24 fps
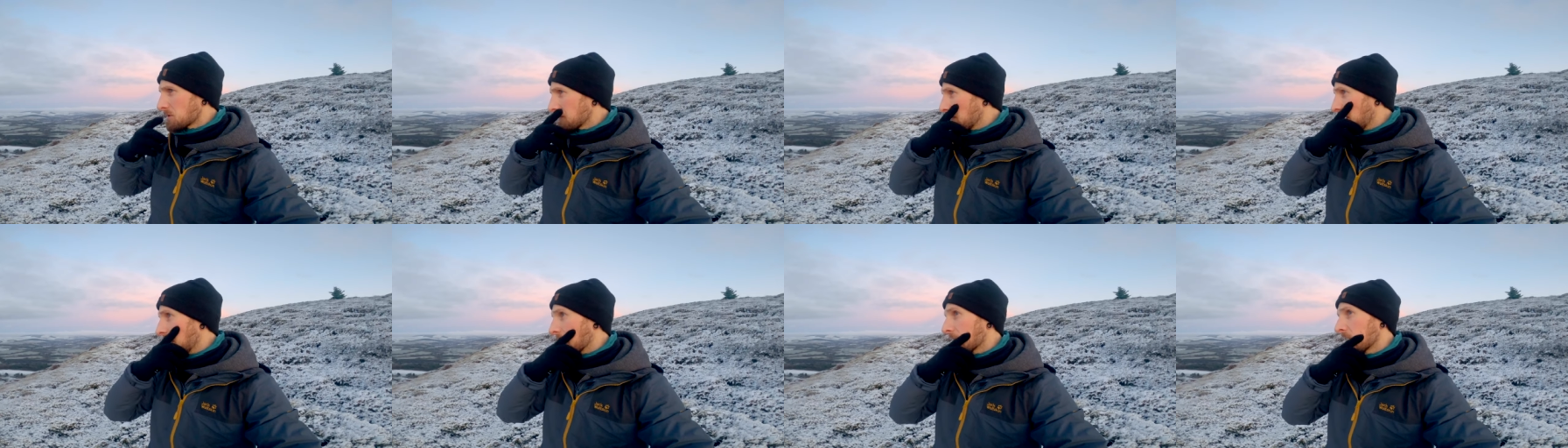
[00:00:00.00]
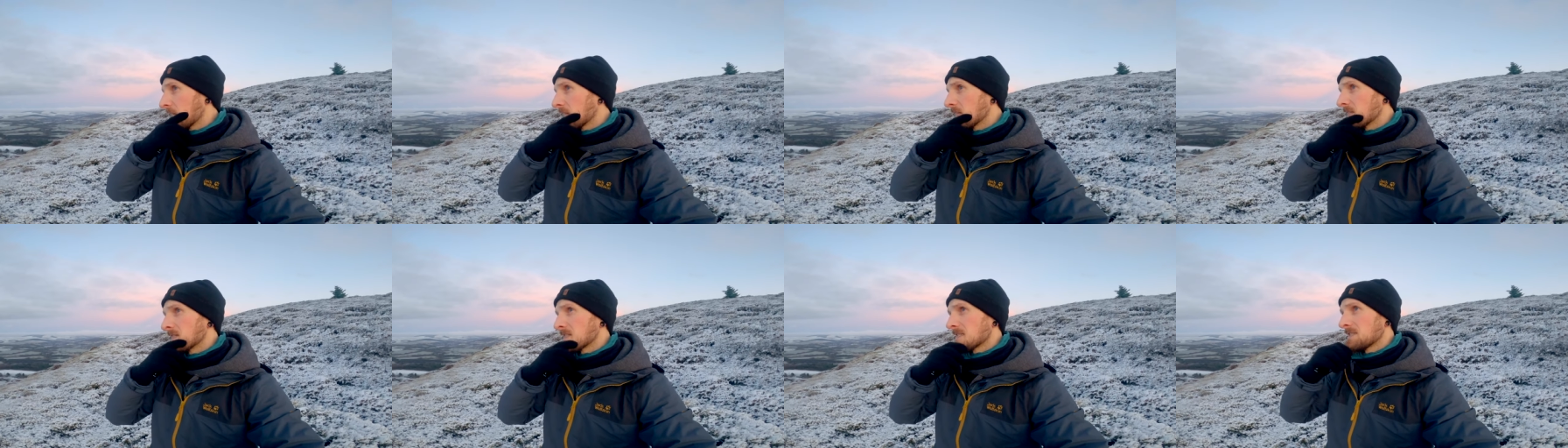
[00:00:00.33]
that I
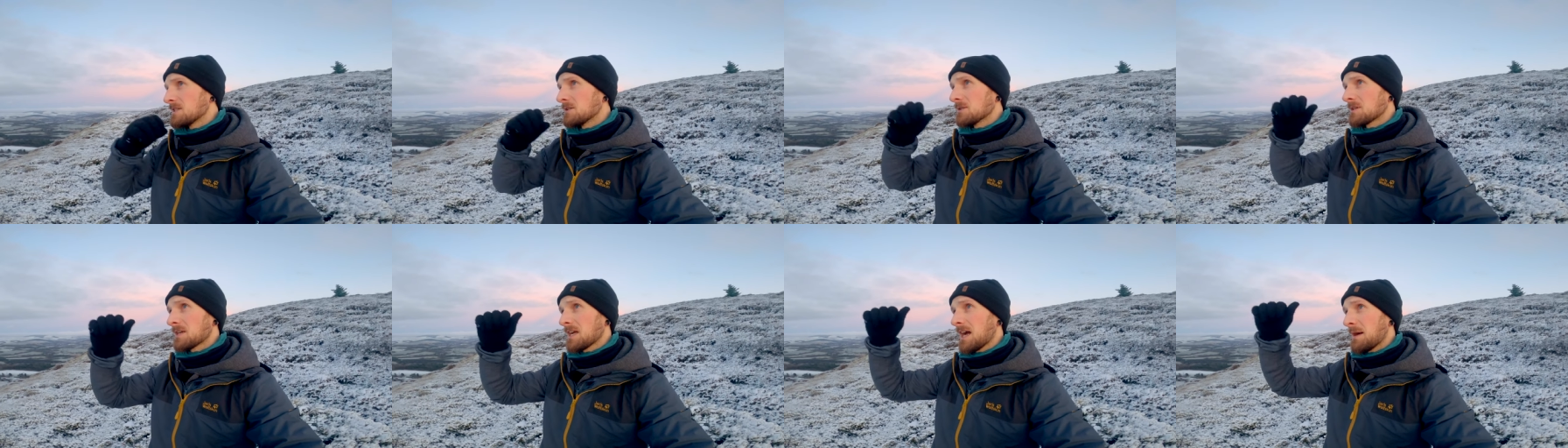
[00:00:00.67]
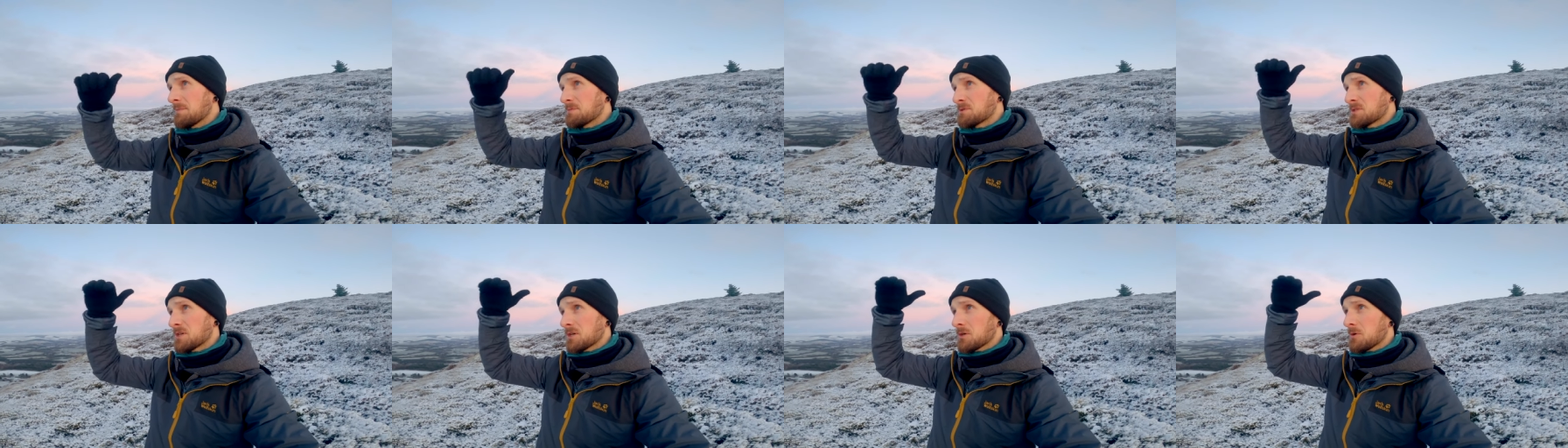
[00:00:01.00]
can still
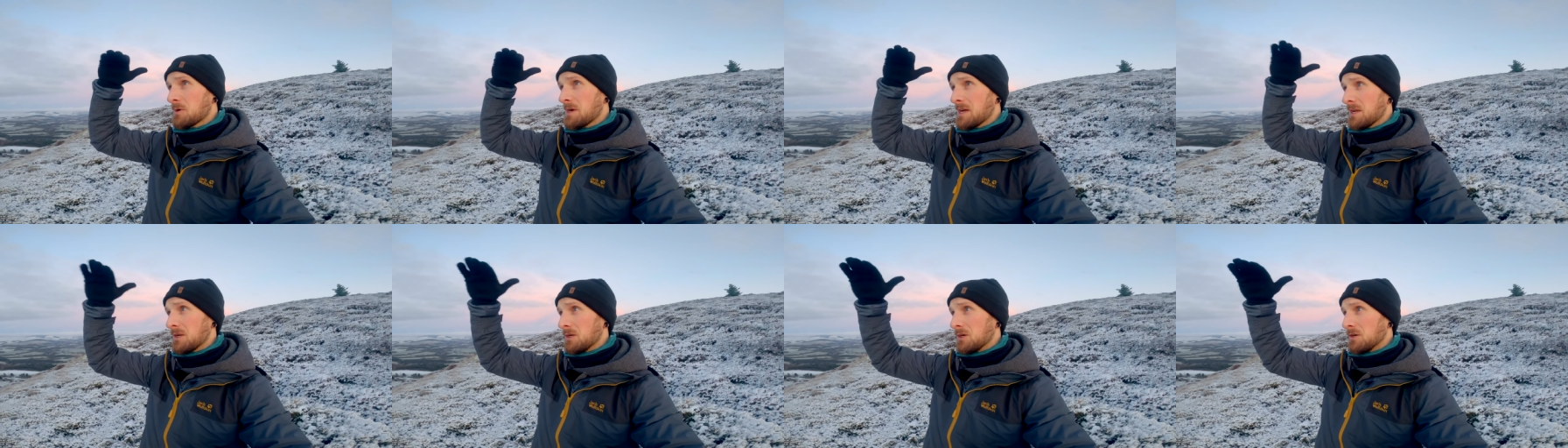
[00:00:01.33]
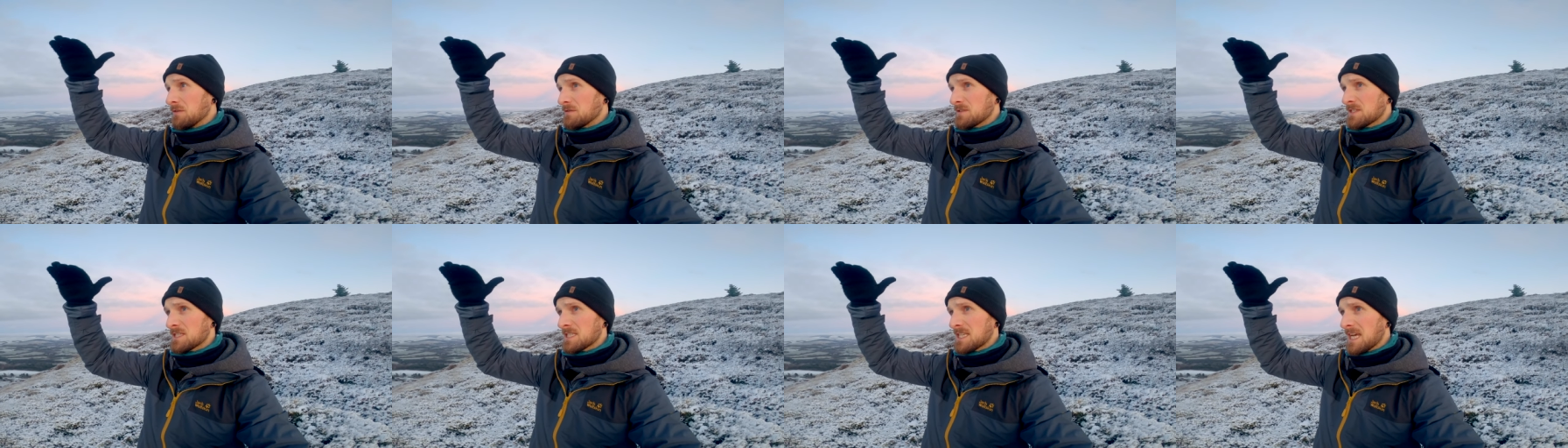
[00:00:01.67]
capture quite a lot
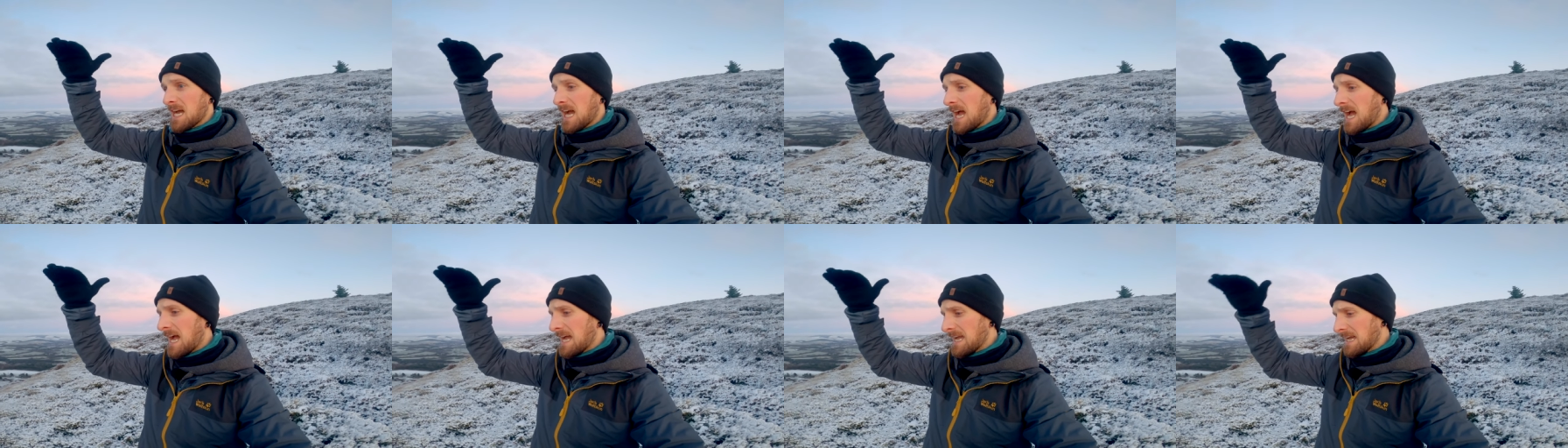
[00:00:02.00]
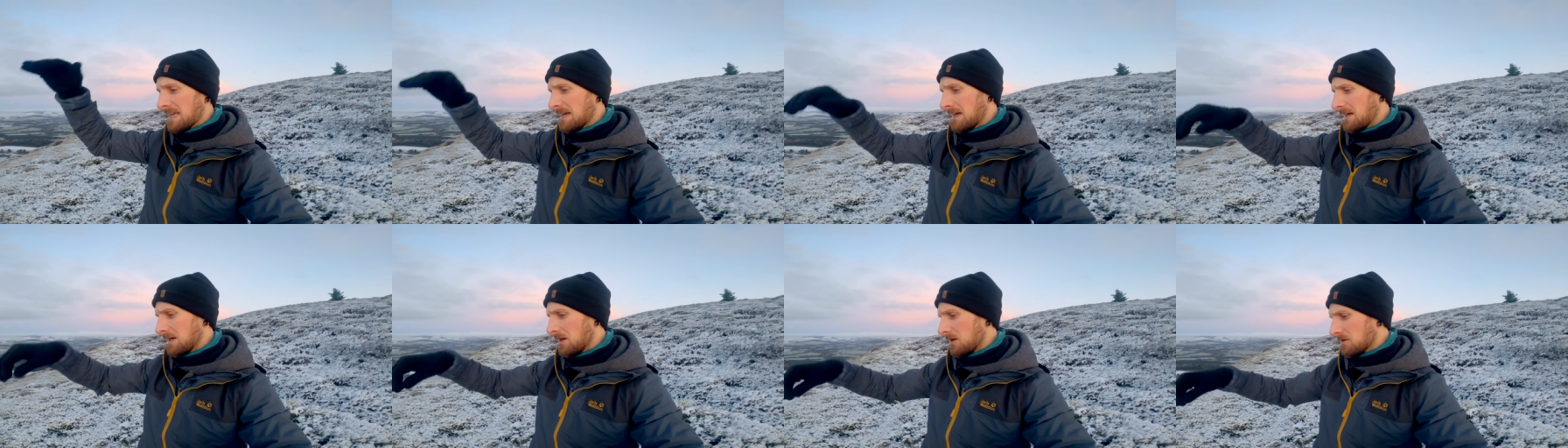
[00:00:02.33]
of sky and
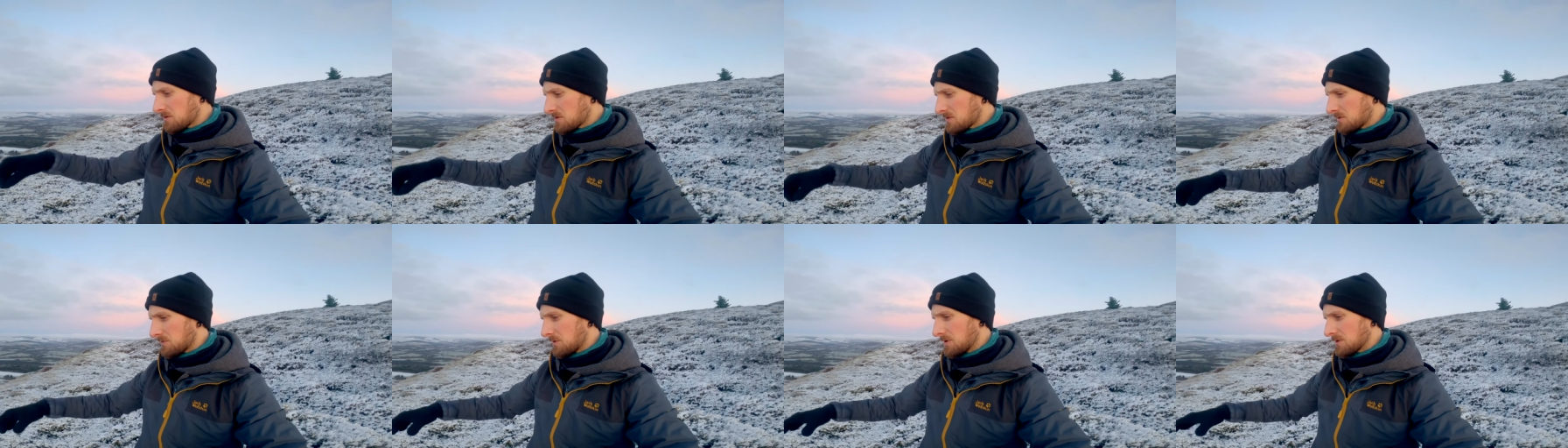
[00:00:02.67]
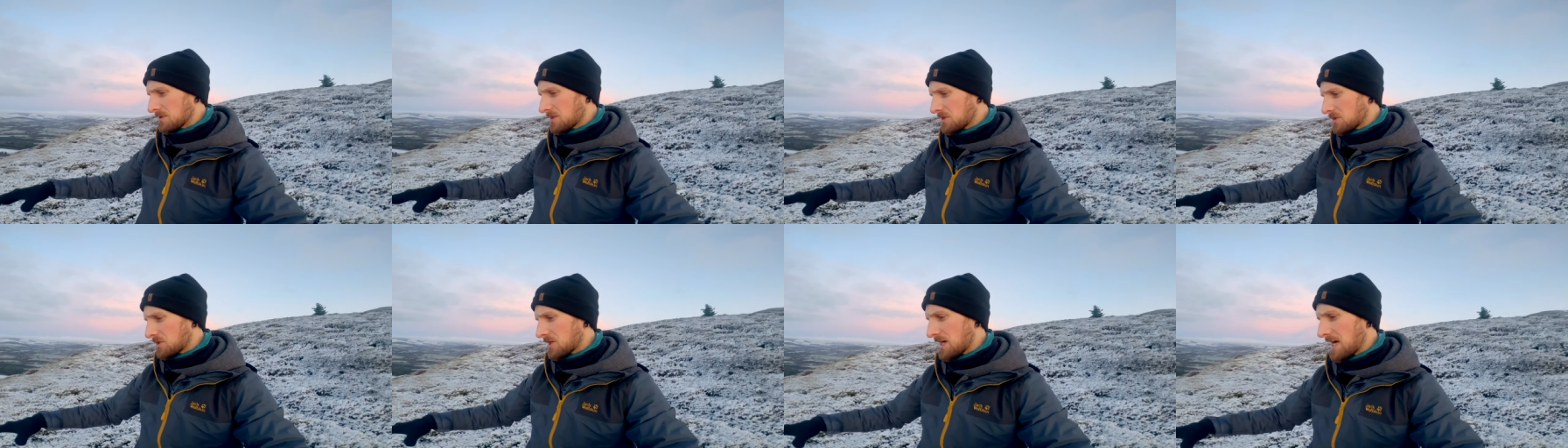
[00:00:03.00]
I also want
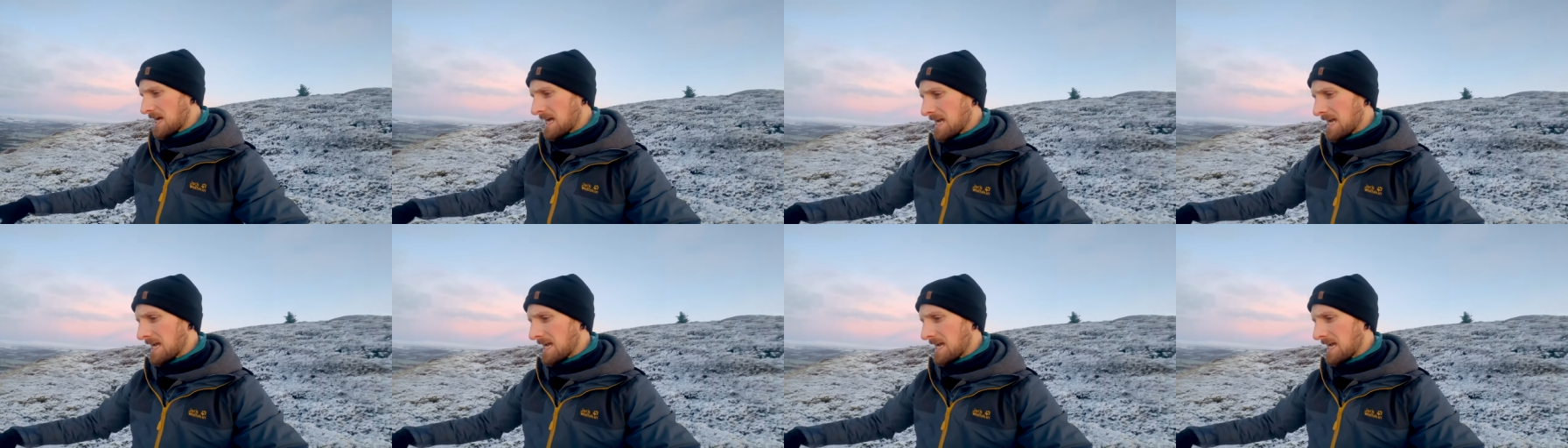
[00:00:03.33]
to try